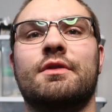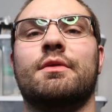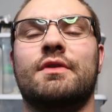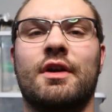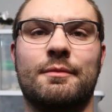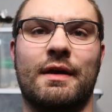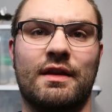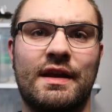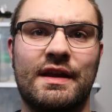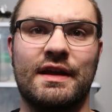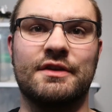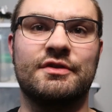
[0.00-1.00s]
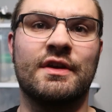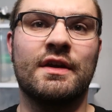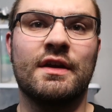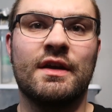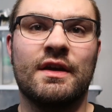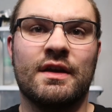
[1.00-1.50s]
general talking about lineage,
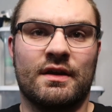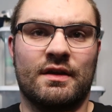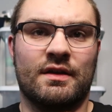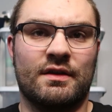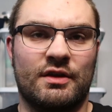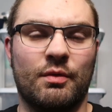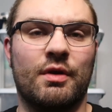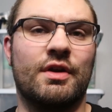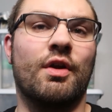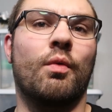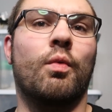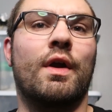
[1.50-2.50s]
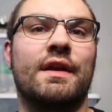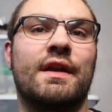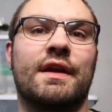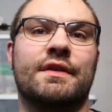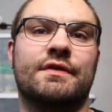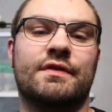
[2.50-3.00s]
you want to know what
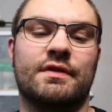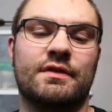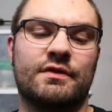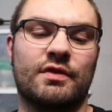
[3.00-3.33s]
it is.